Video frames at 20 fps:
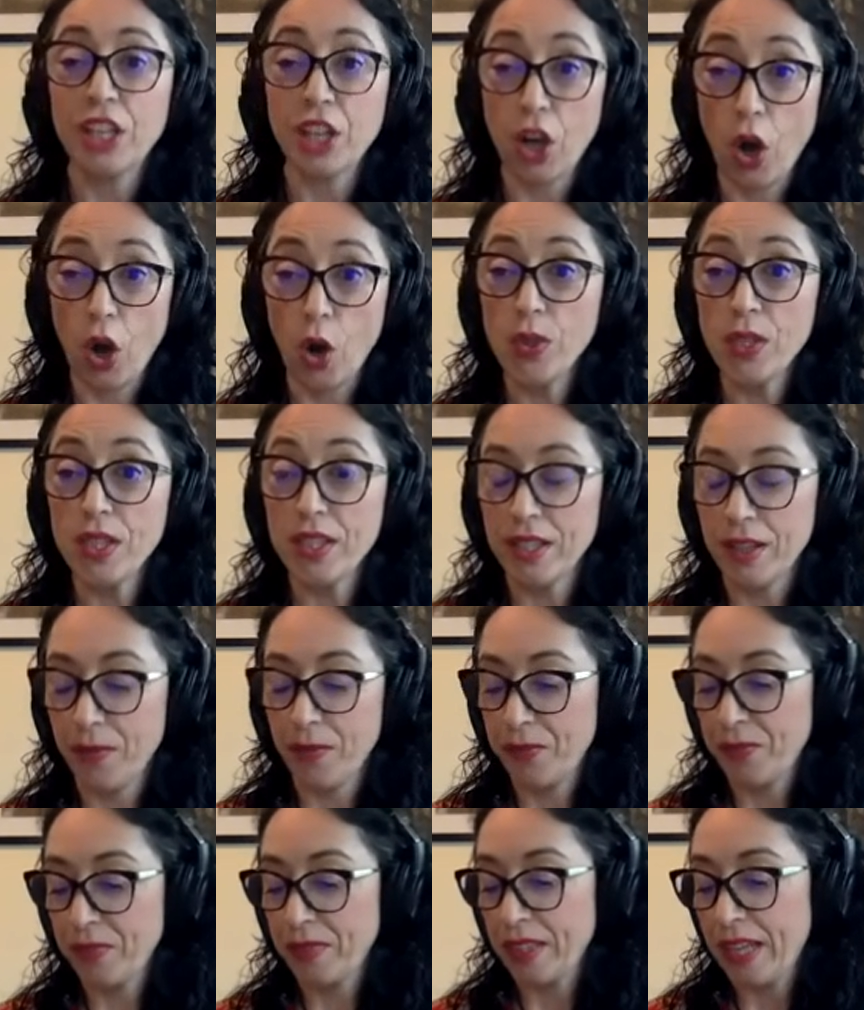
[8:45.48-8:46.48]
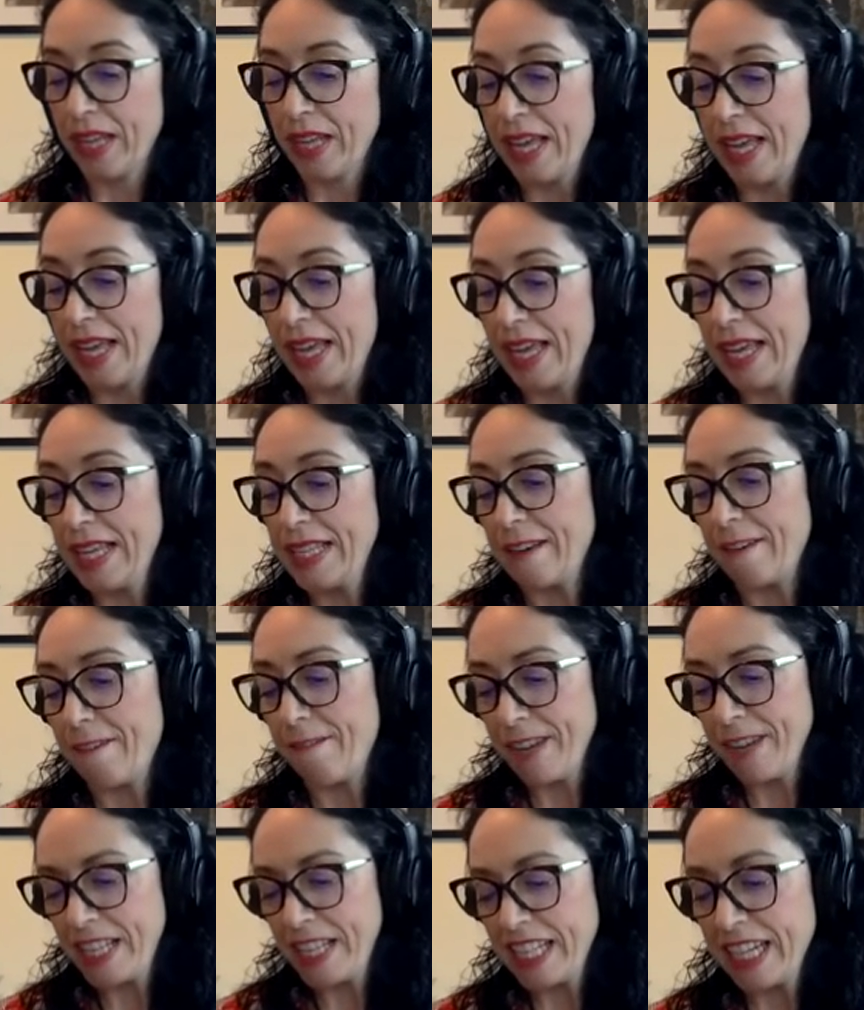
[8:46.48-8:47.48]
The coast is a
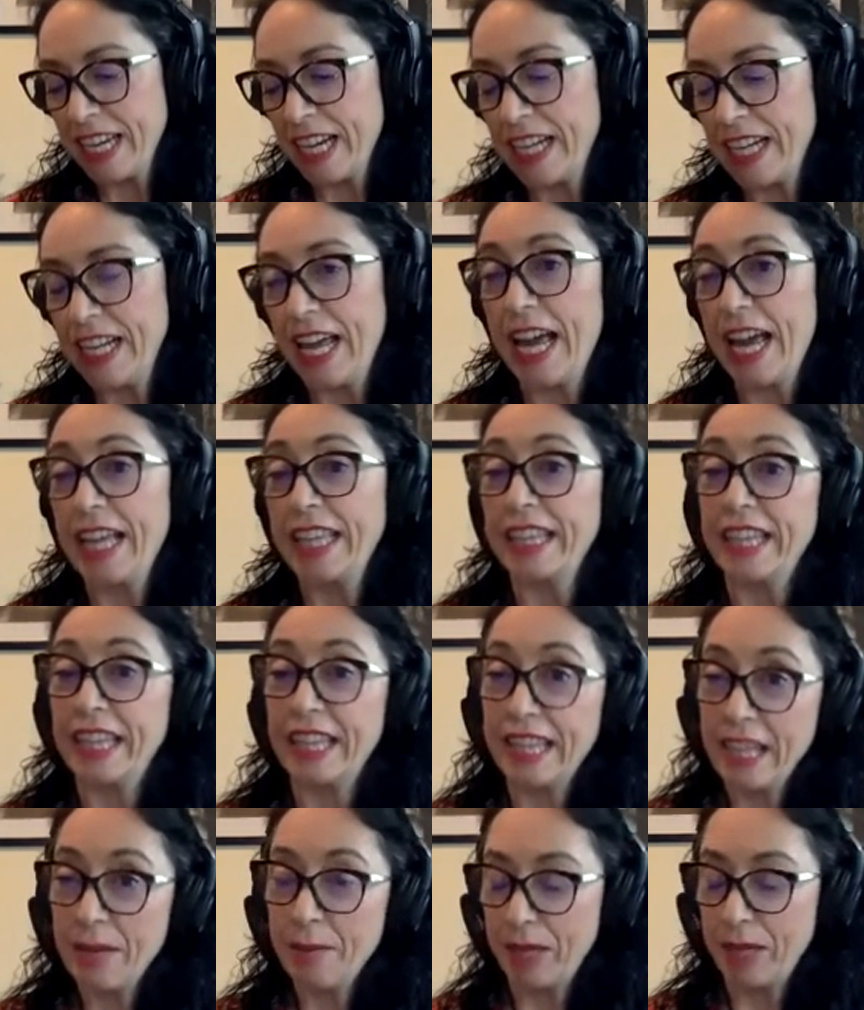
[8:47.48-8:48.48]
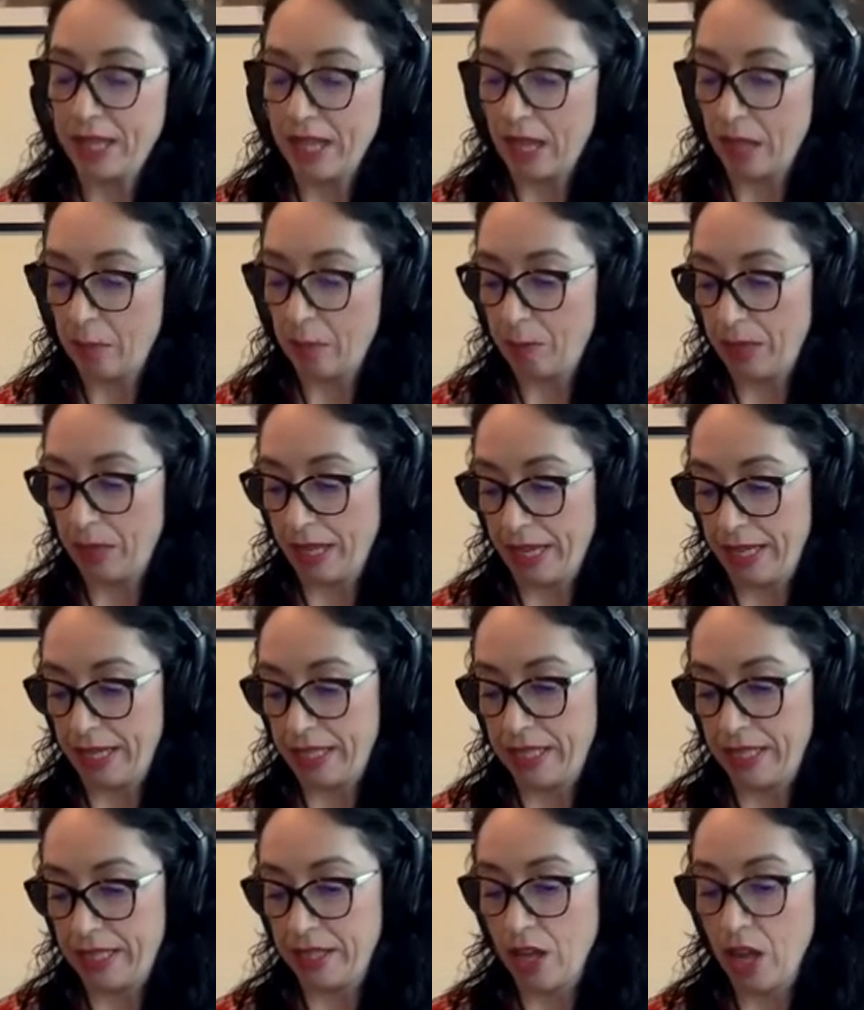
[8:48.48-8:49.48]
physical and liminal
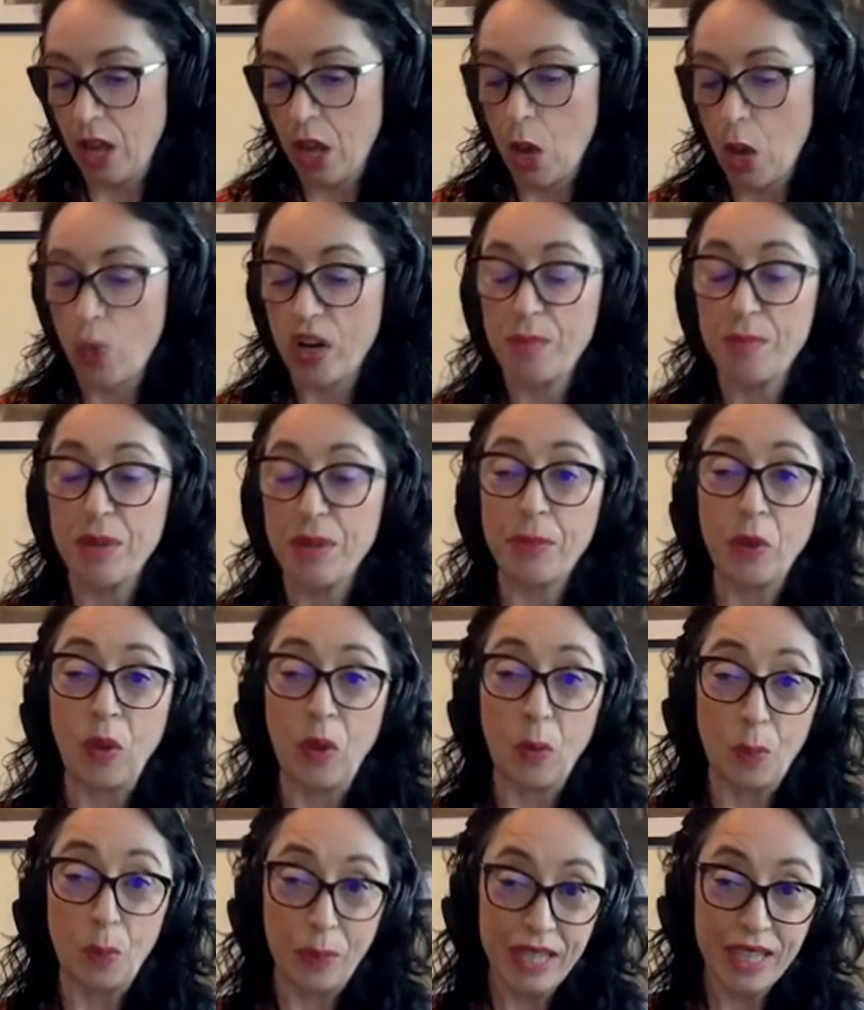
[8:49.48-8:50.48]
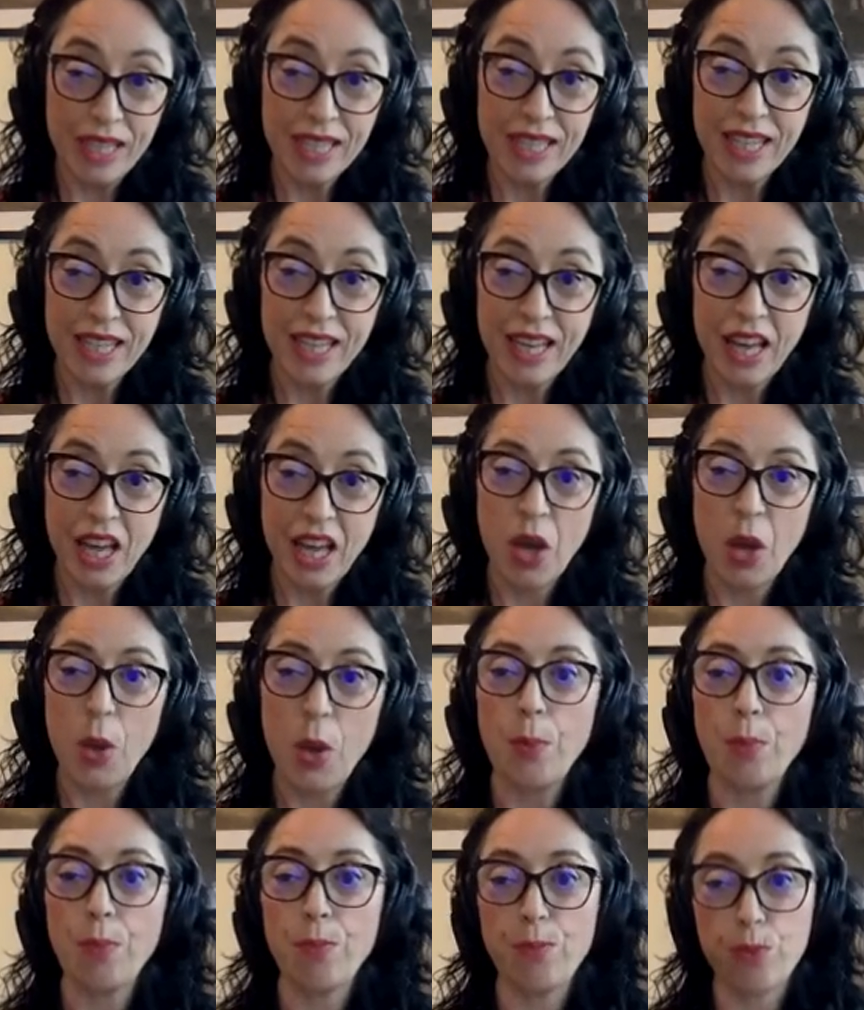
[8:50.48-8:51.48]
place where people meet
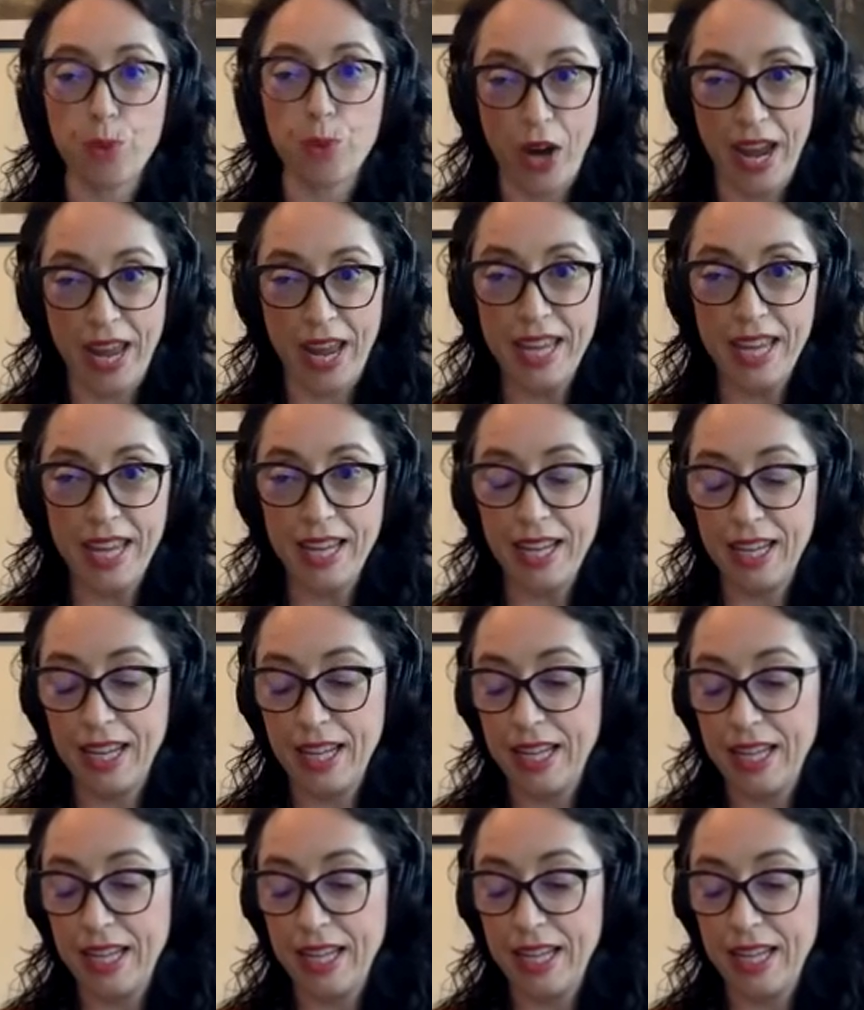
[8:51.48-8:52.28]
pray,